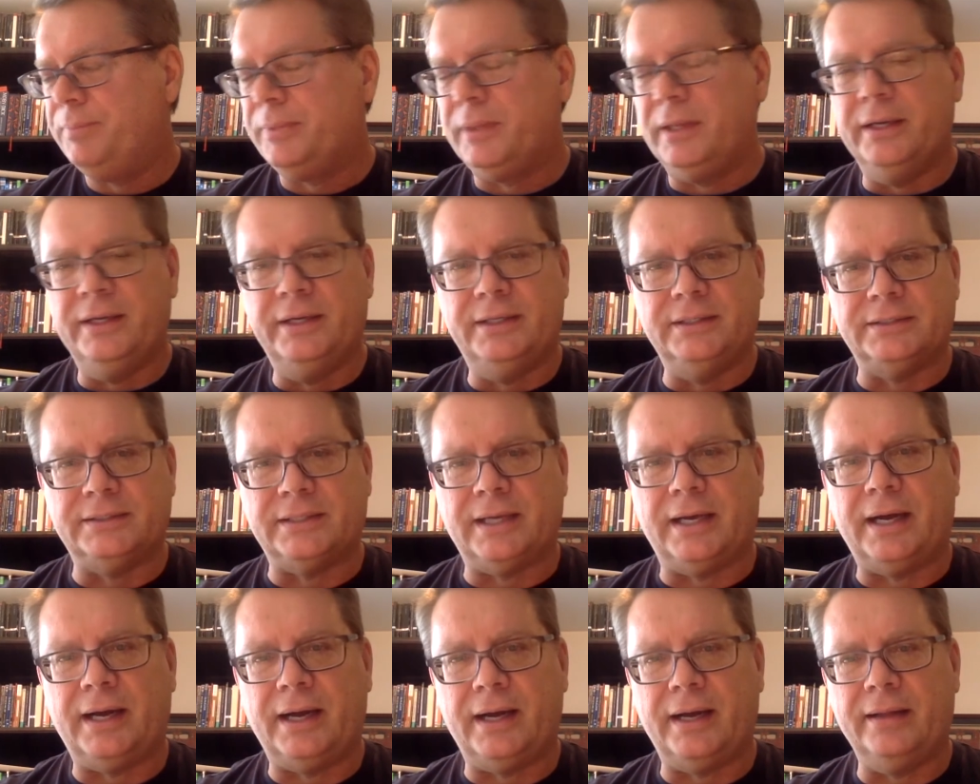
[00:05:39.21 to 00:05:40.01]
It is
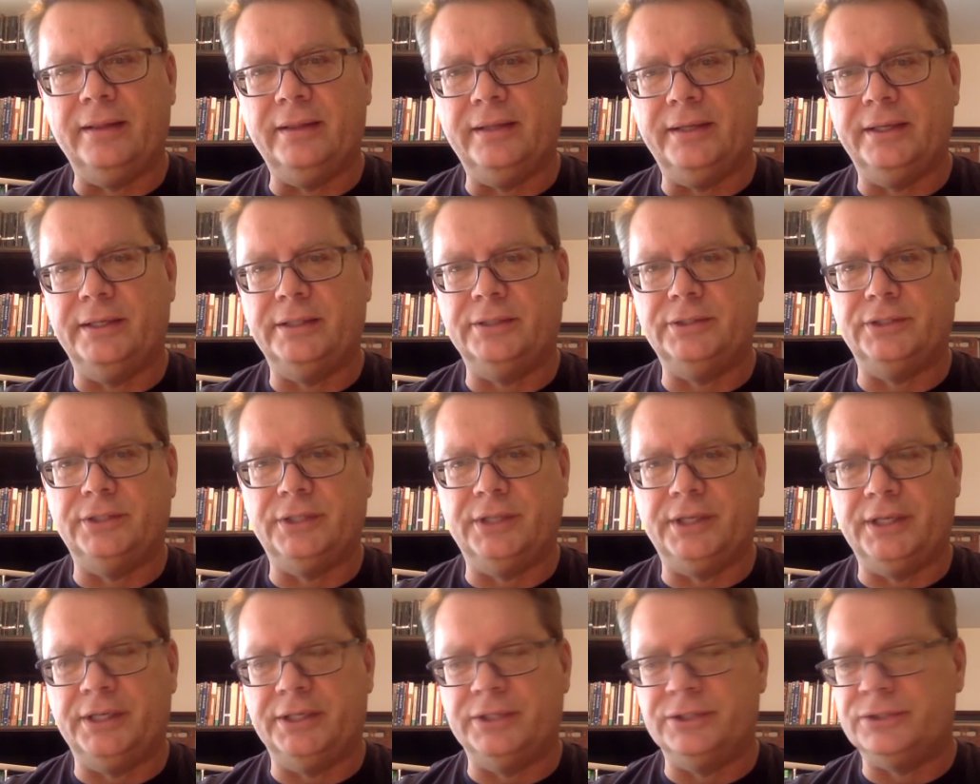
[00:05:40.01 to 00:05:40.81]
highly
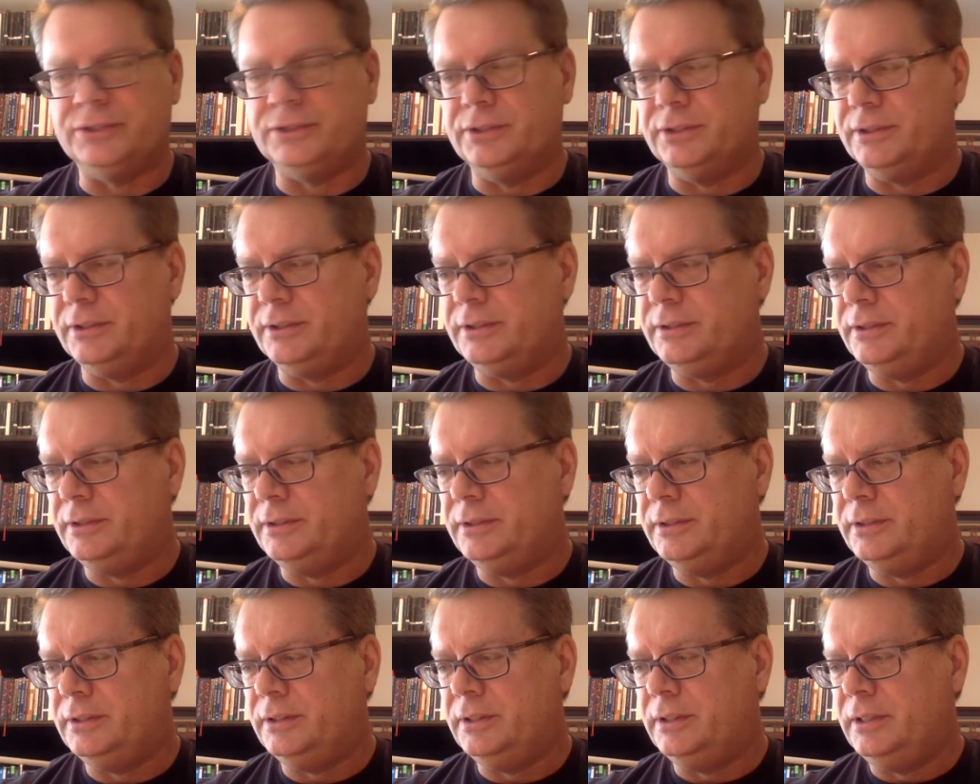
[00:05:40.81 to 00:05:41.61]
educational.
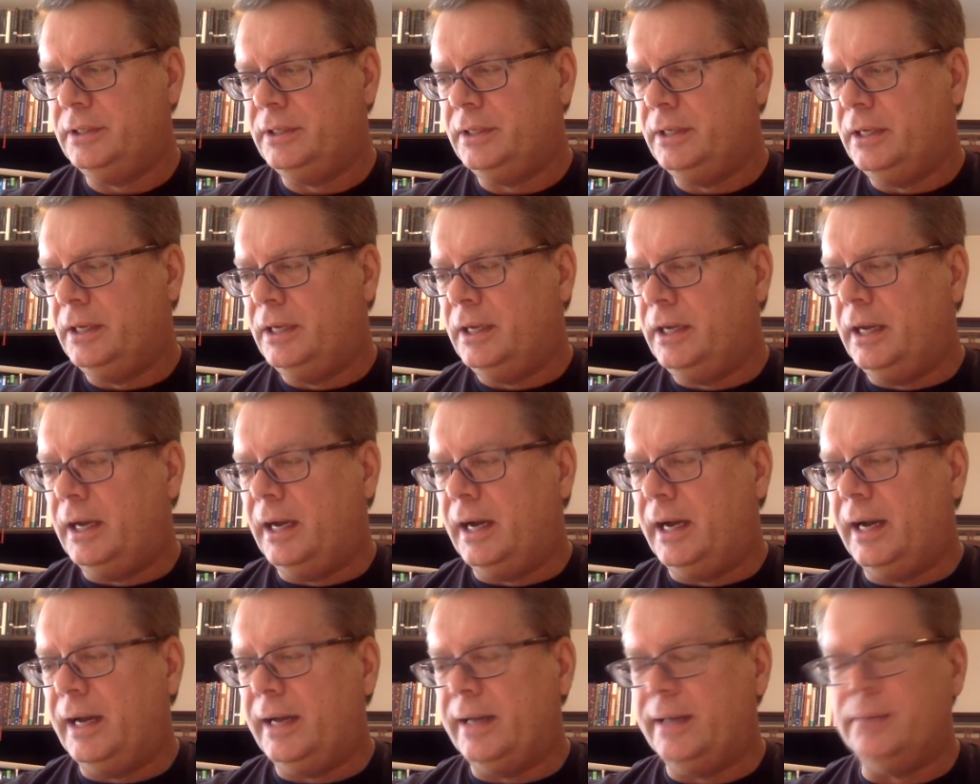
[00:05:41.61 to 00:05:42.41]

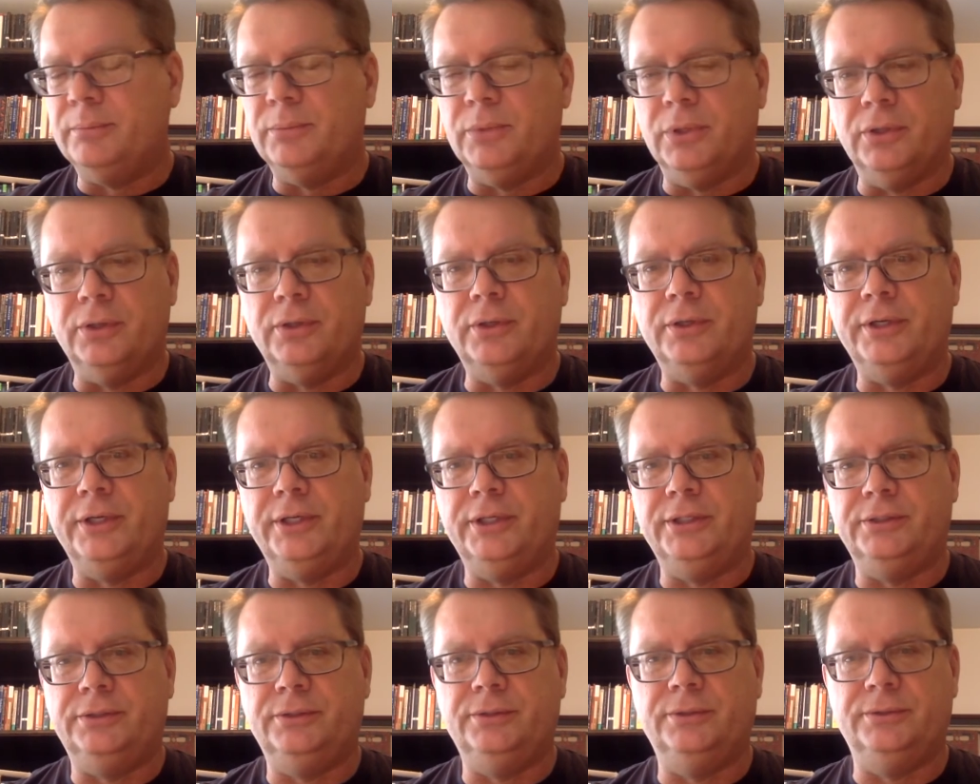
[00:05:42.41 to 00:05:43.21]
I am
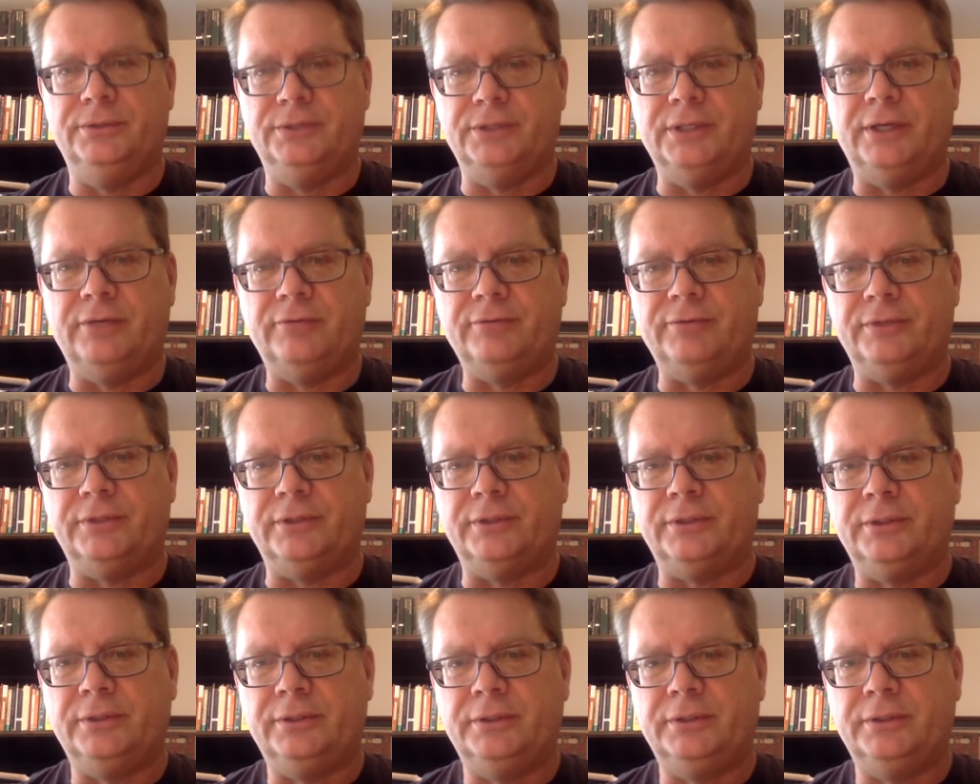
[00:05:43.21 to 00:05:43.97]
learning to suffer.